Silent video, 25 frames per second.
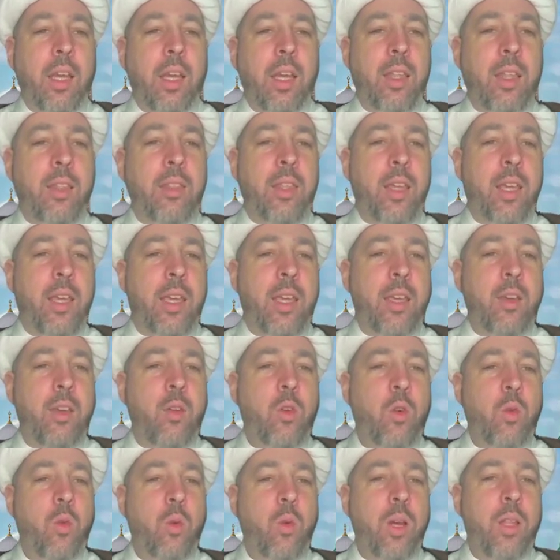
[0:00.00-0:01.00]
And they
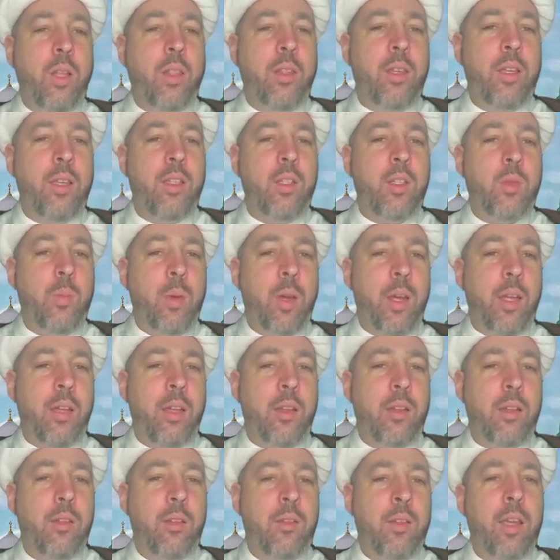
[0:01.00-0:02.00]
who, when they
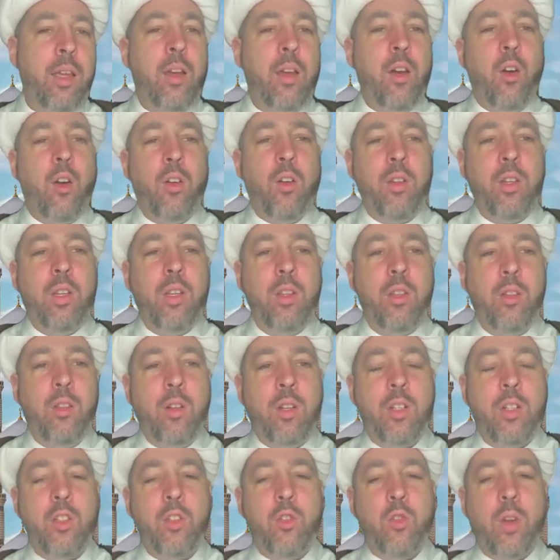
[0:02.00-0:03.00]
spend, they are
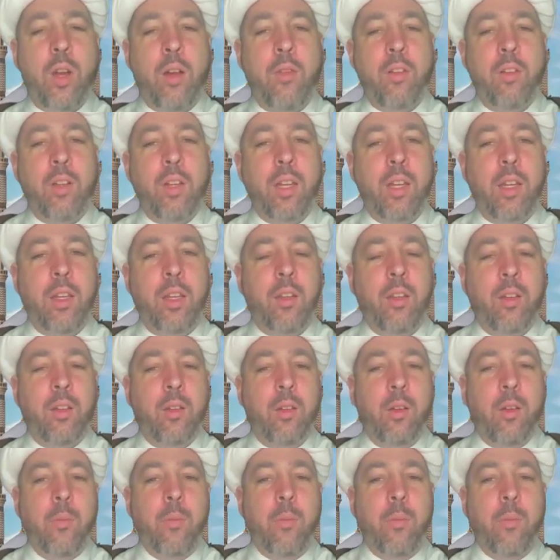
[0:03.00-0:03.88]
neither extravagant